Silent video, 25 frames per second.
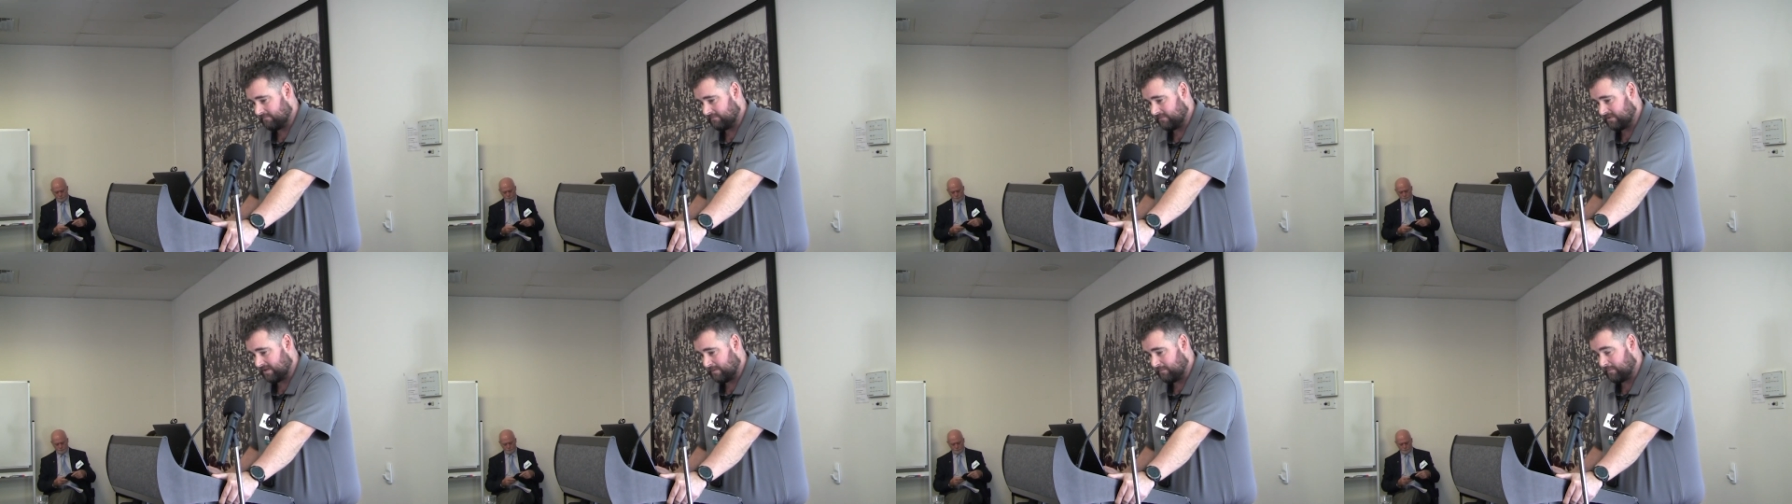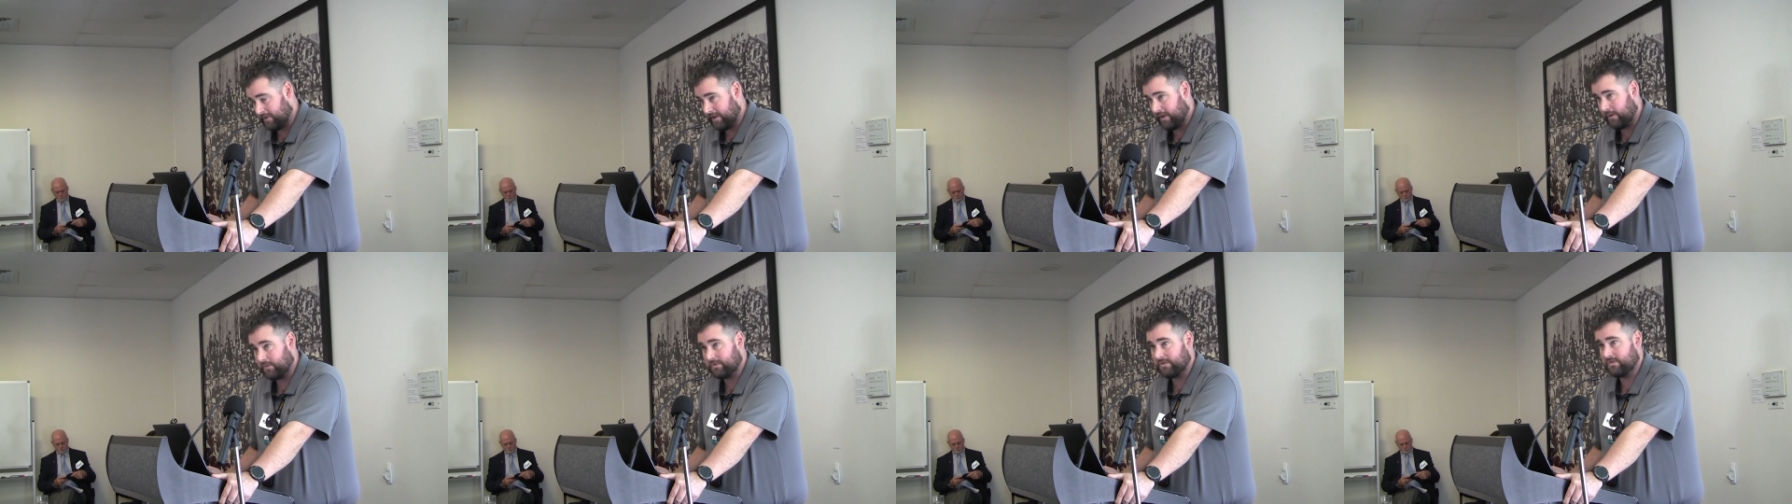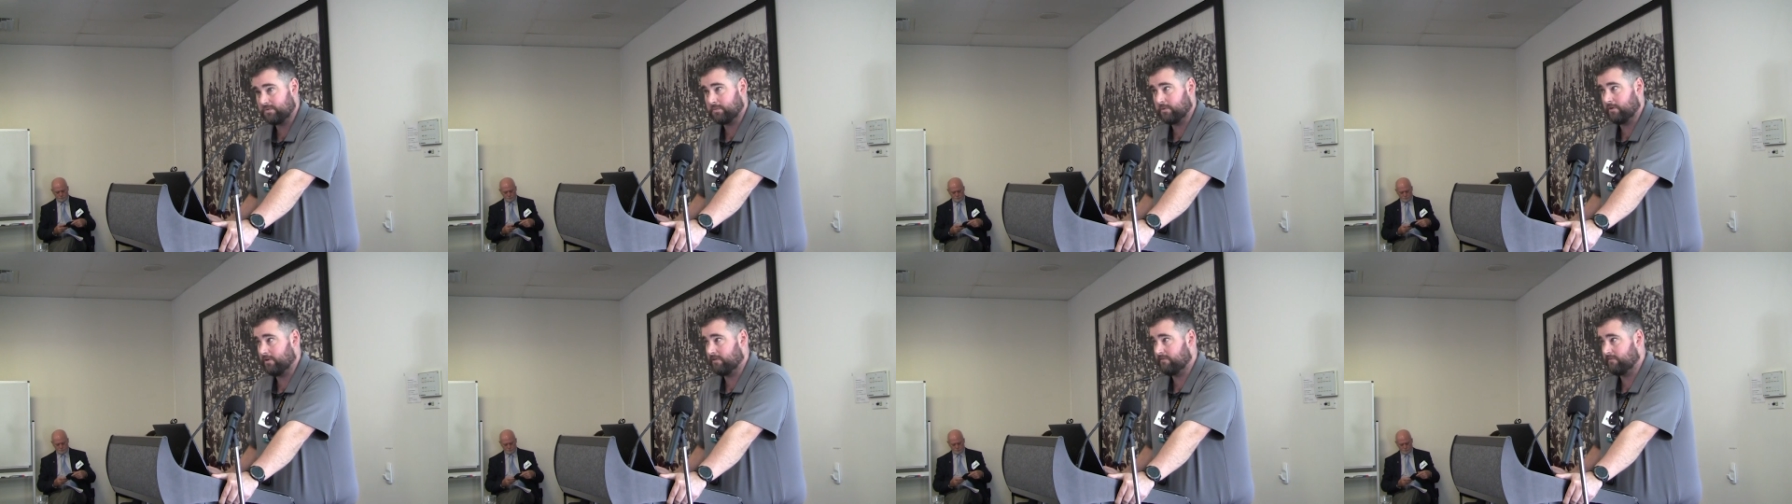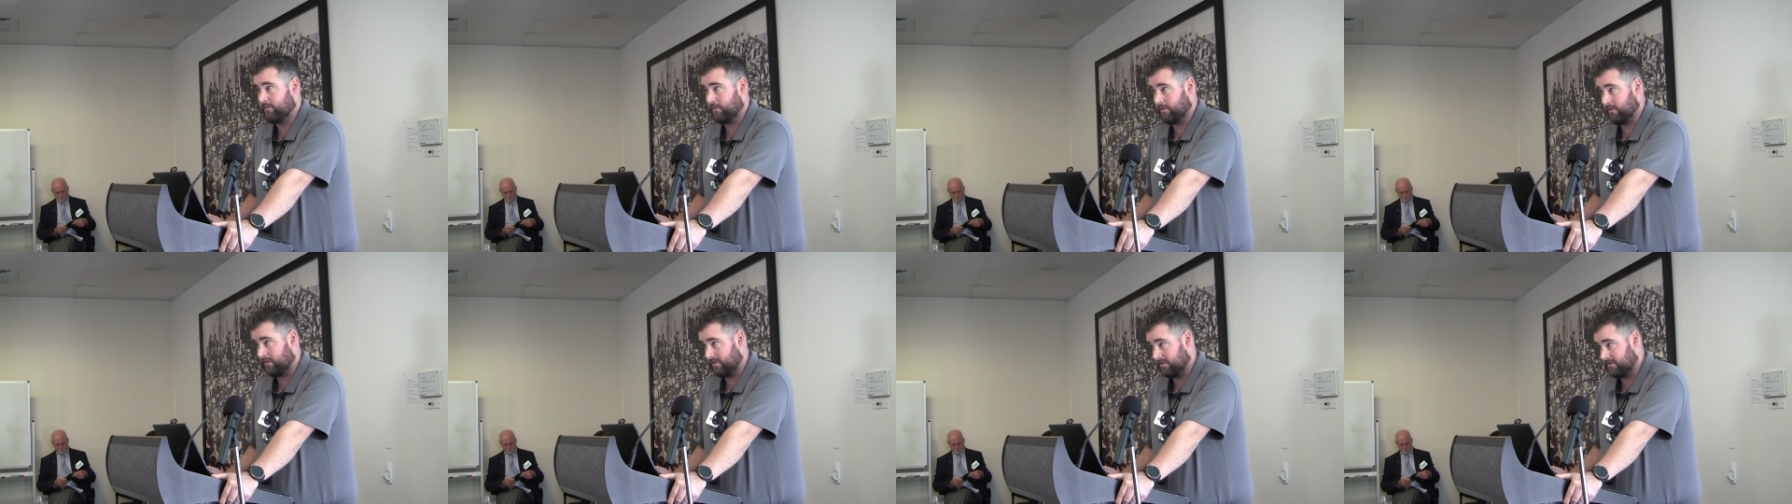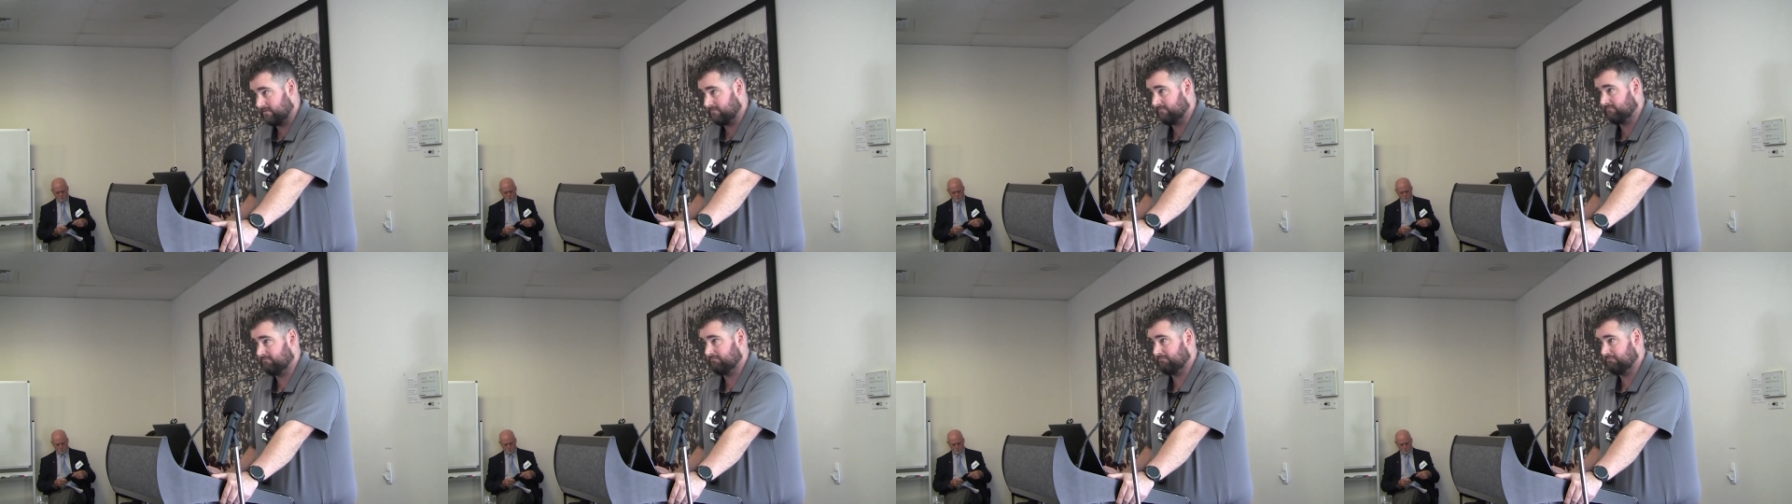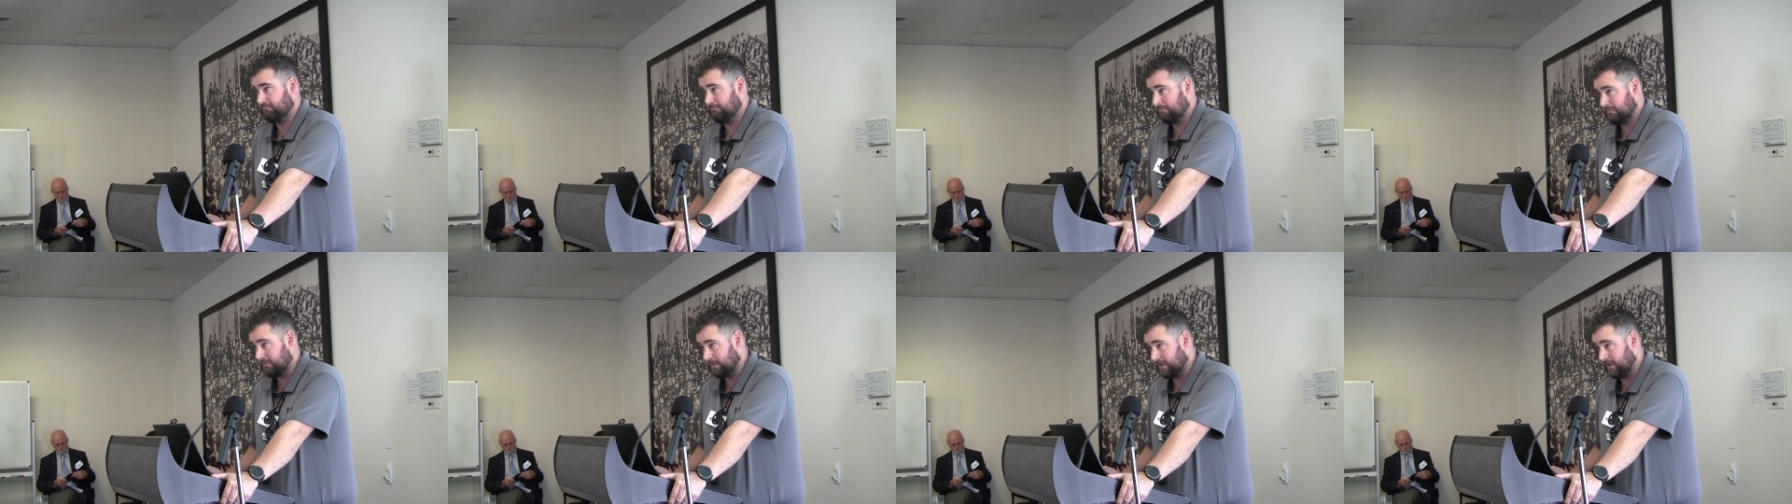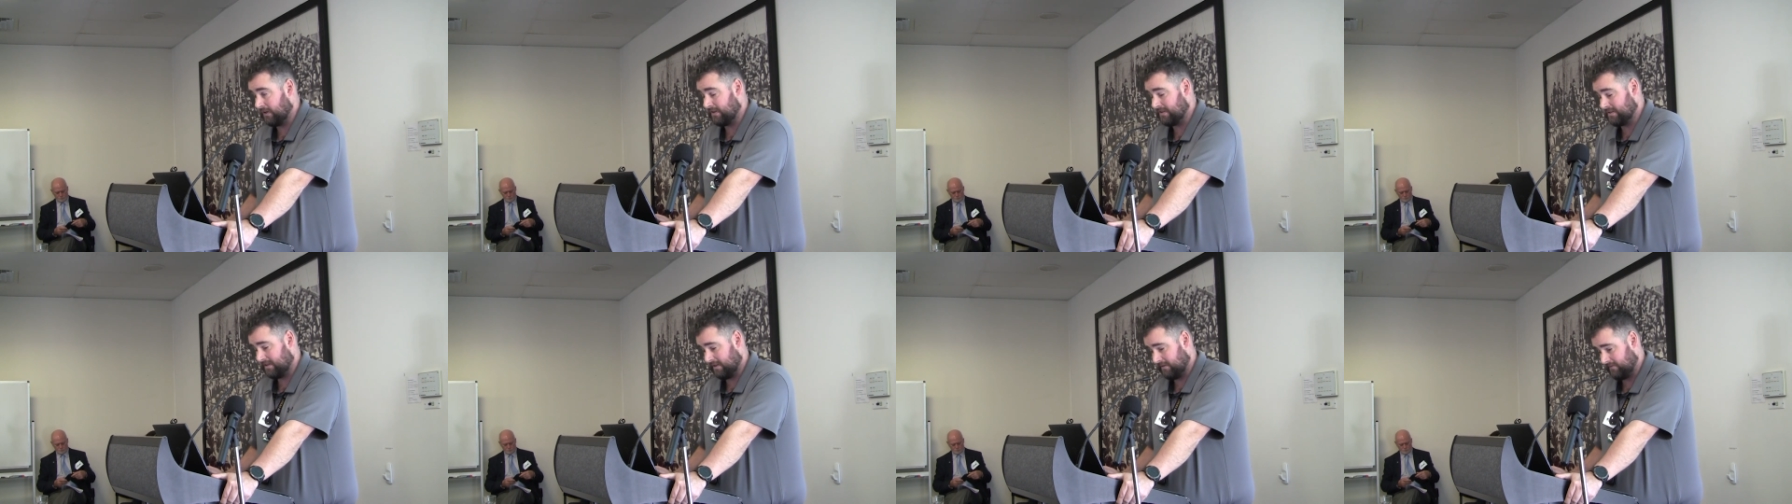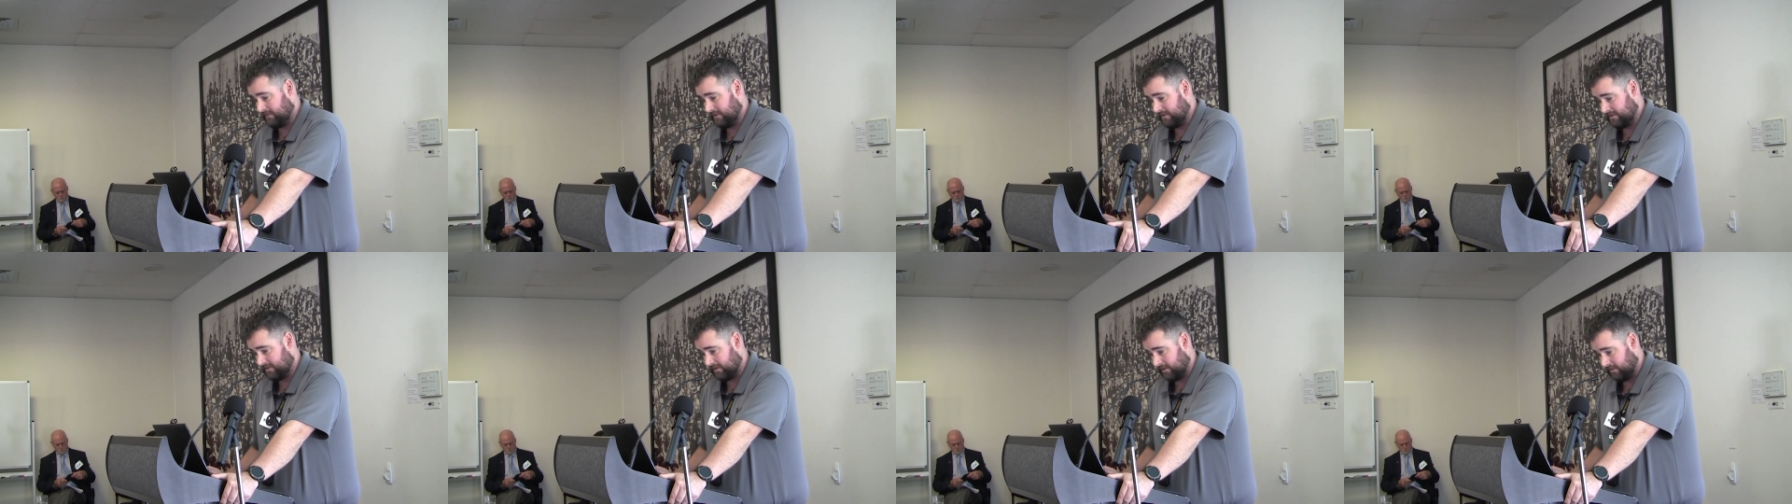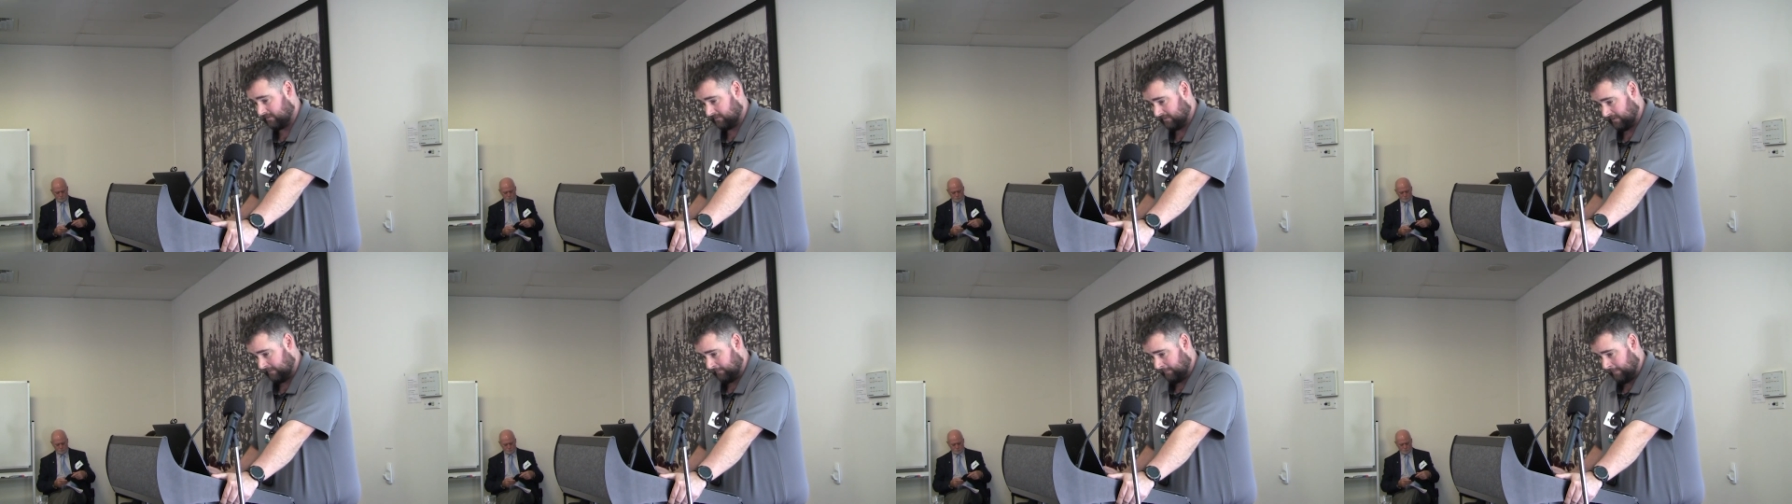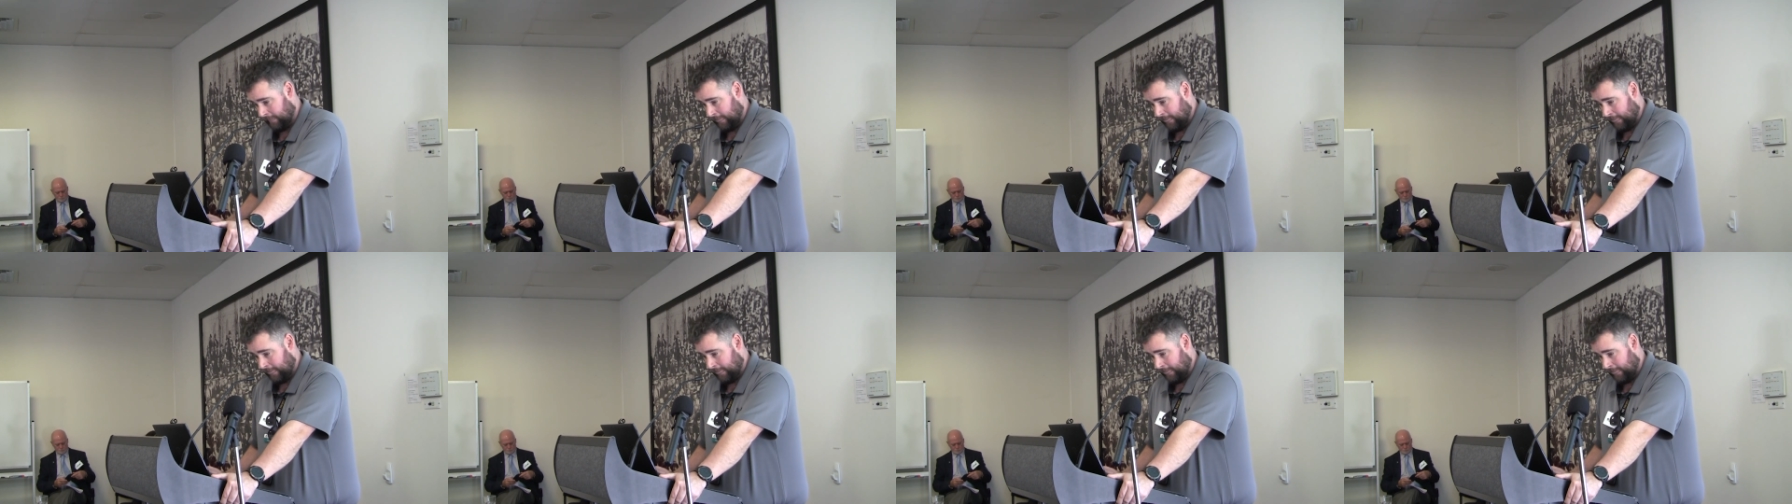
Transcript: somebody else's word for it. Go see it for yourself.